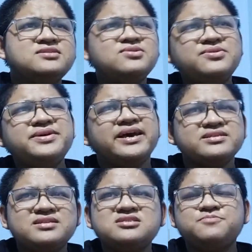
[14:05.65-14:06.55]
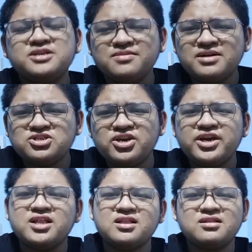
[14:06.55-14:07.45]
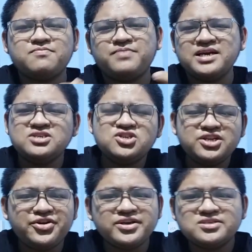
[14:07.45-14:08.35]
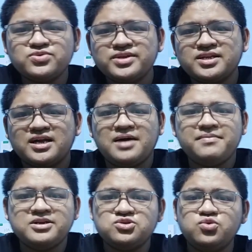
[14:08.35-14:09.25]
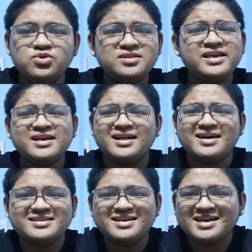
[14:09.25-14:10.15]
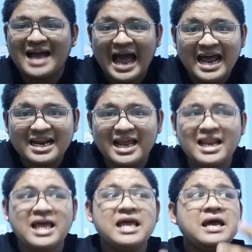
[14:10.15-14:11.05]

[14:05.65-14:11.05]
So yes, that's pretty much it. Pag engineering student ka, medyo whole day ka lang na nag-aaral.